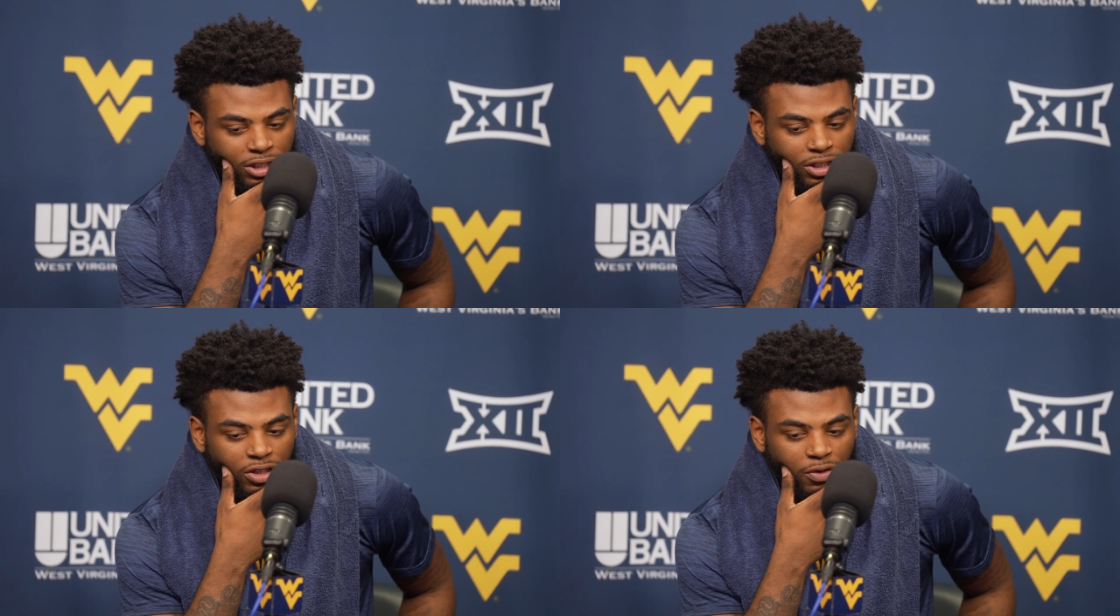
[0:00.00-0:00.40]

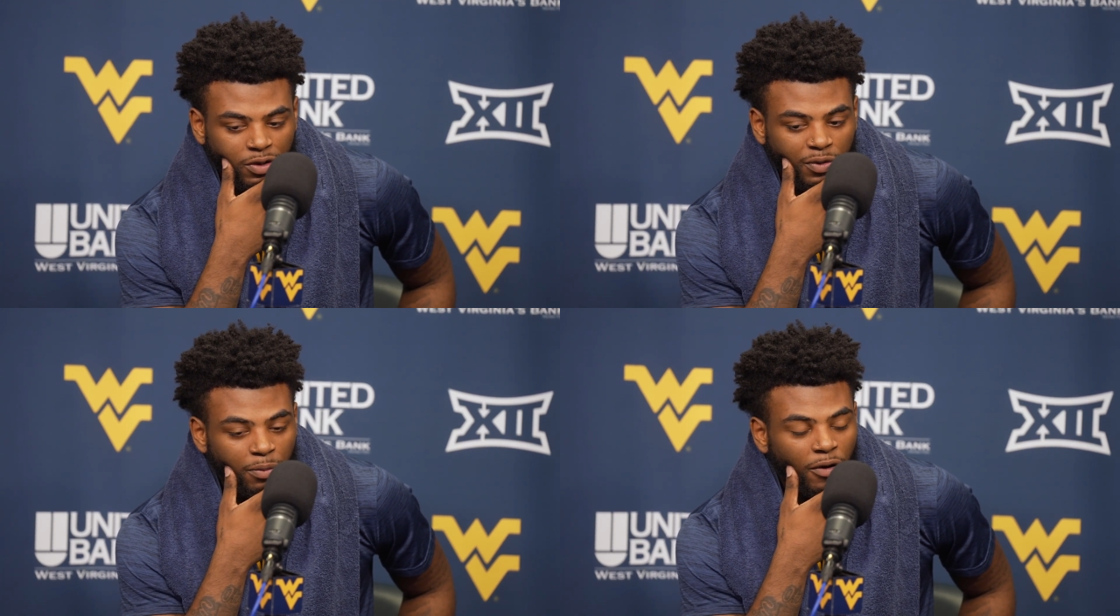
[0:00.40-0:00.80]
you know,
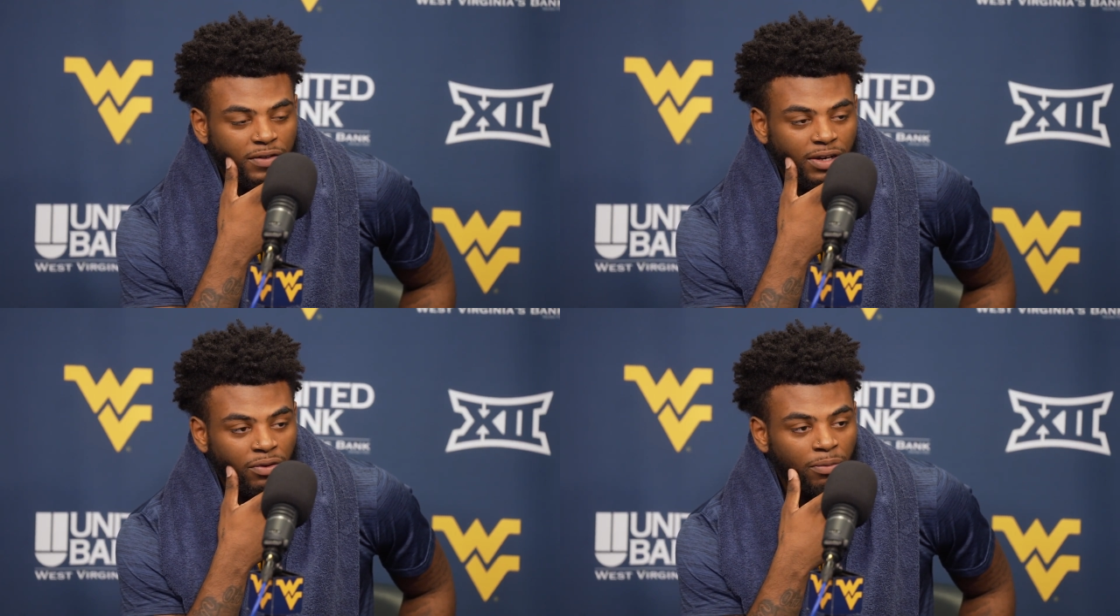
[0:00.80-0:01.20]
once we
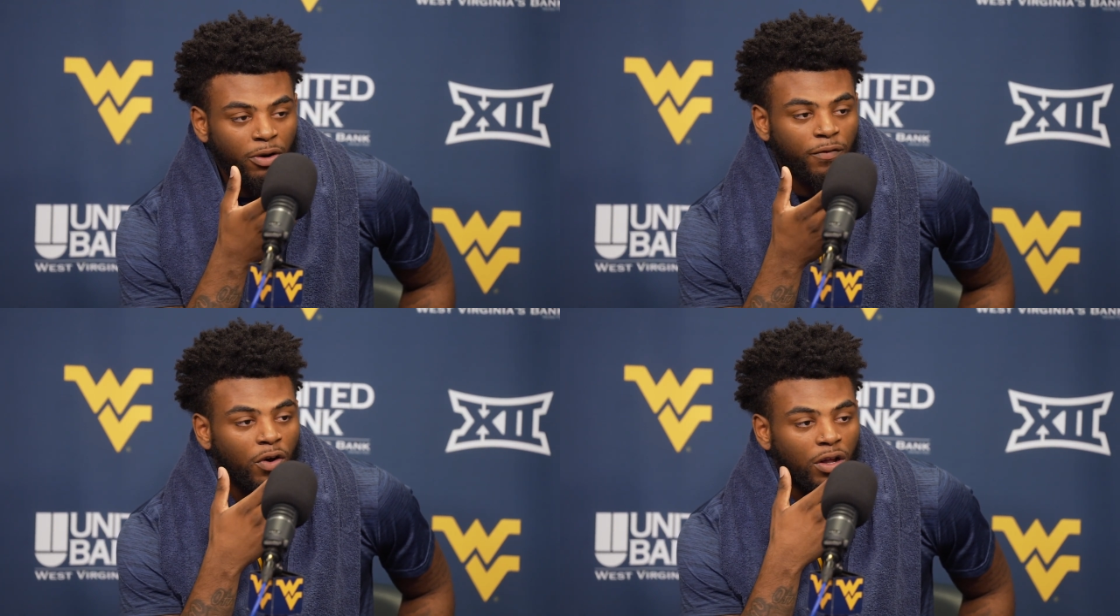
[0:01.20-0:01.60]
both said we were
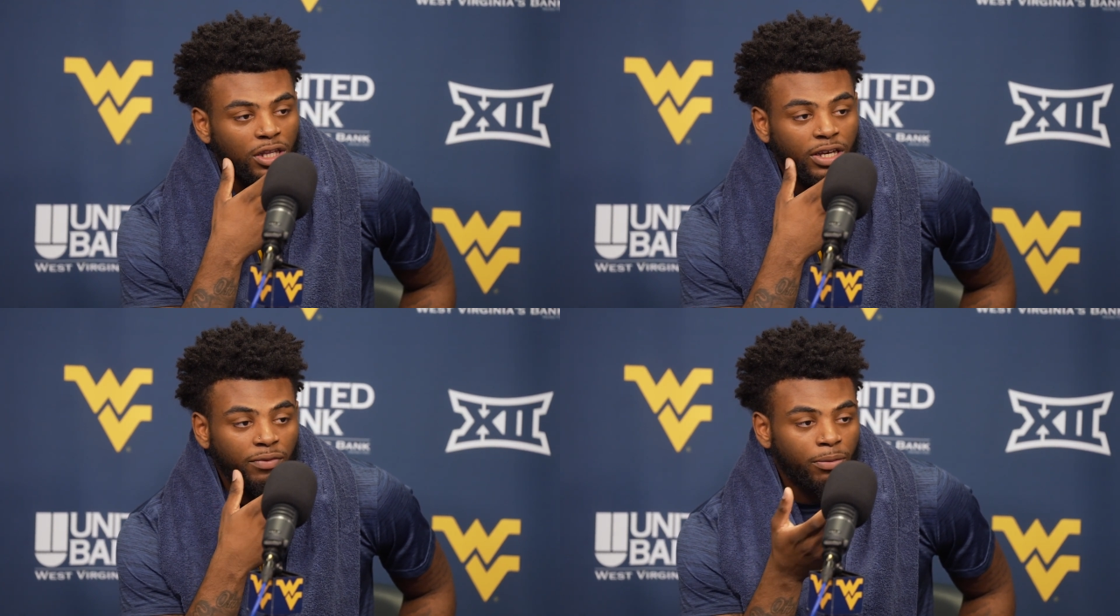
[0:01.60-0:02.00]
both
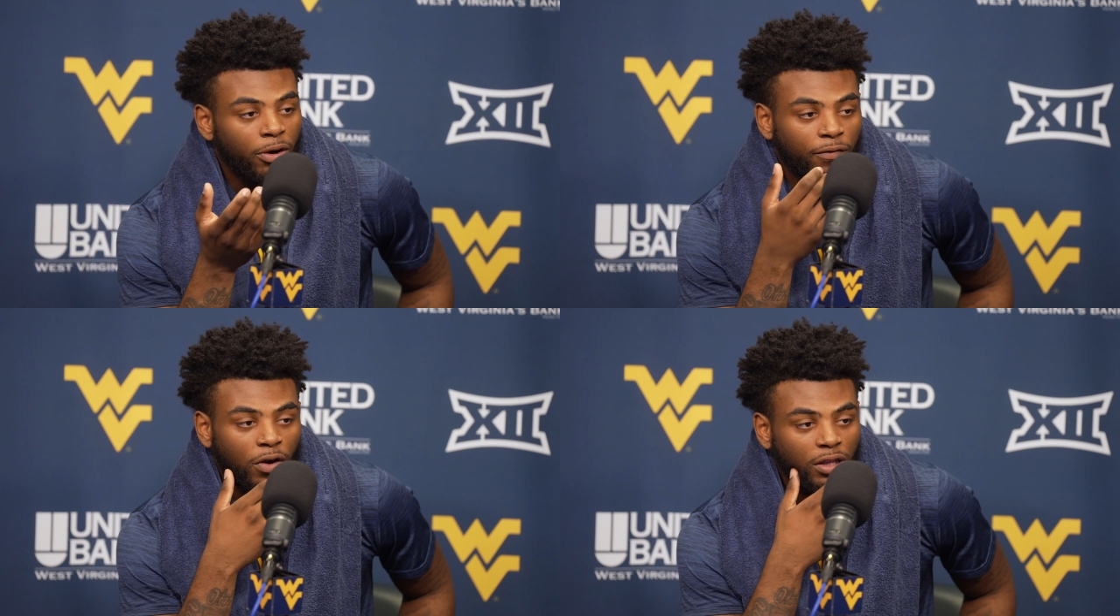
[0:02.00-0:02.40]
all in, we were
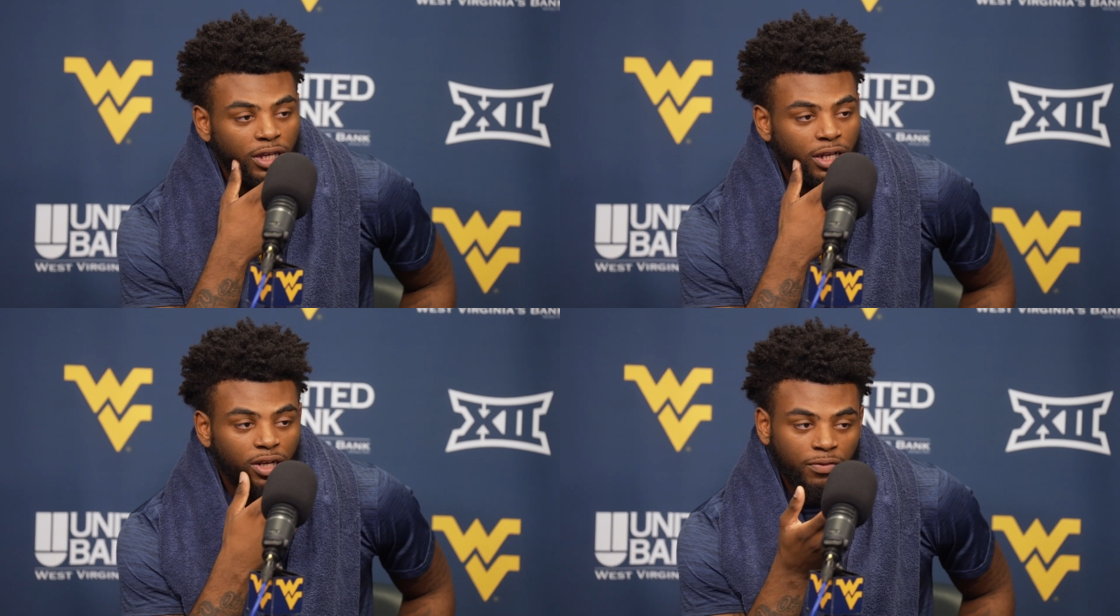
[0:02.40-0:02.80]
both all
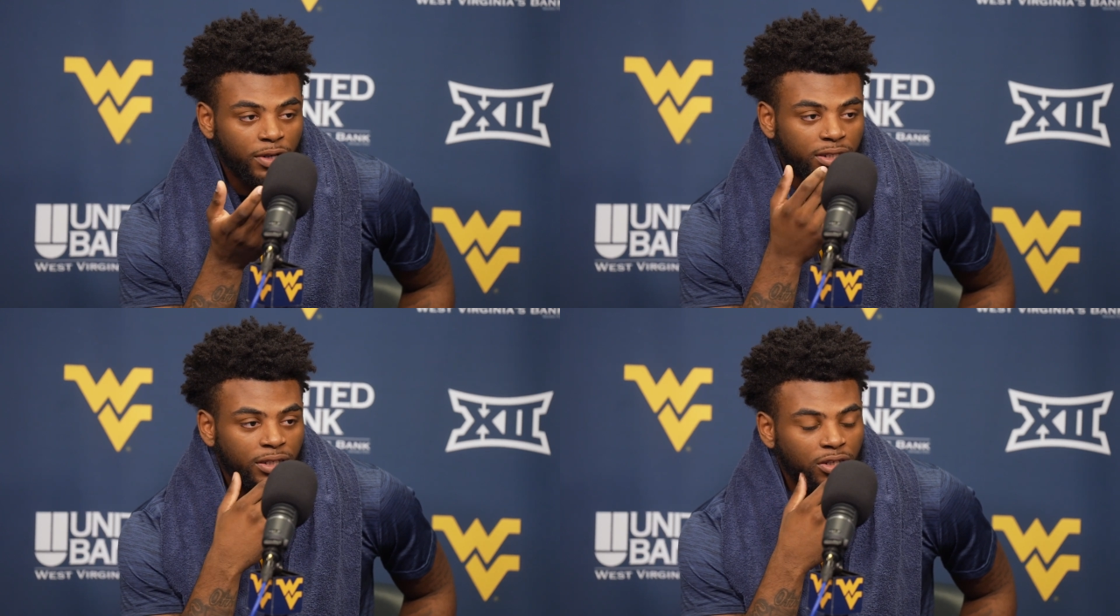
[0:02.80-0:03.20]
in, and it
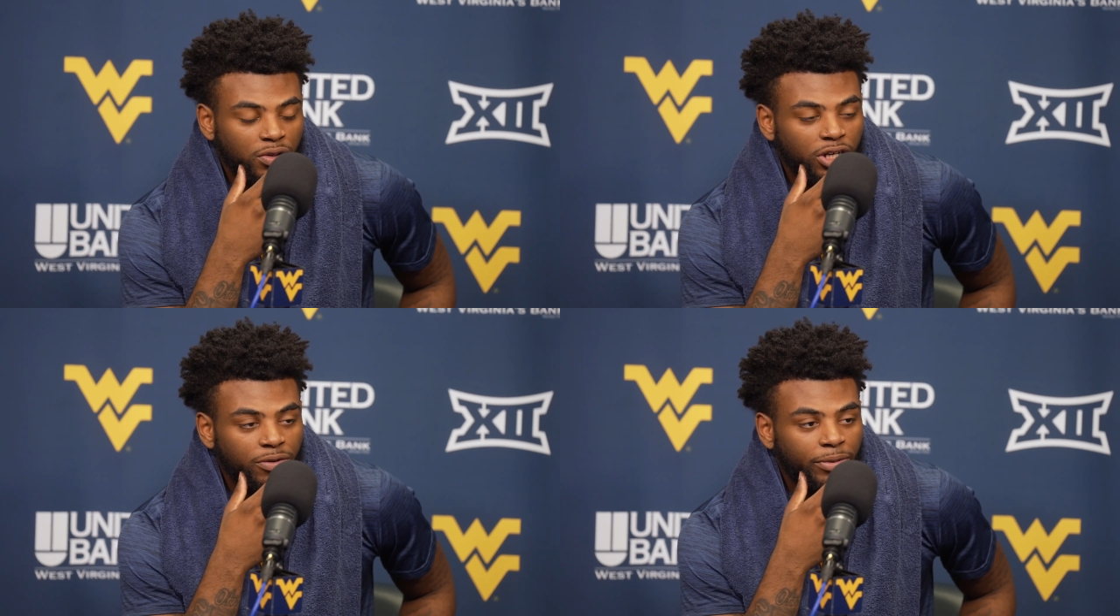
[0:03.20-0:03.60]
wasn't no
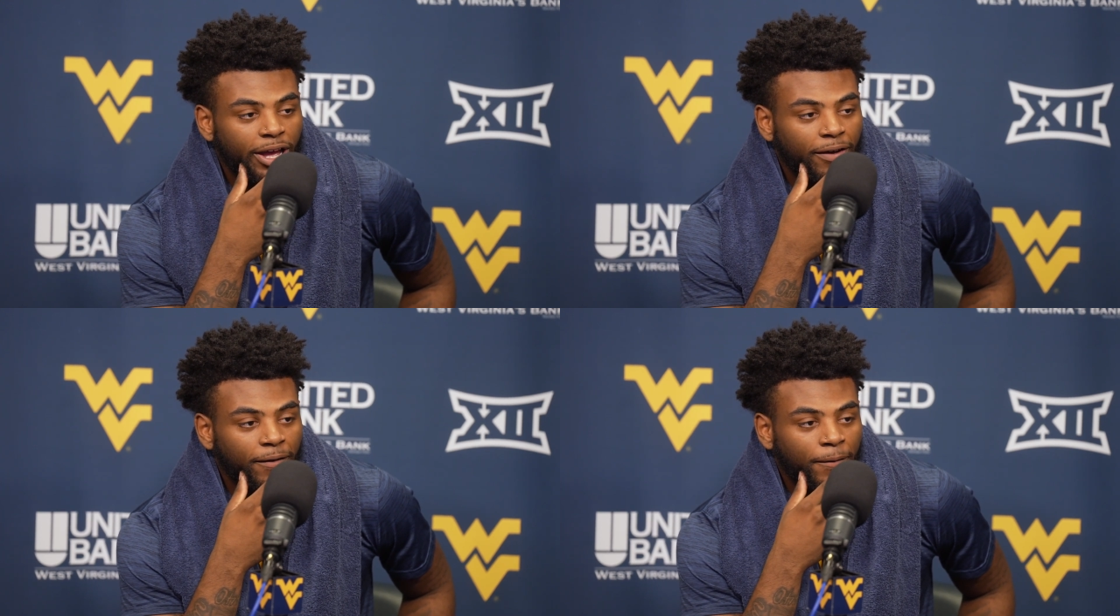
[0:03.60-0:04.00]
turning back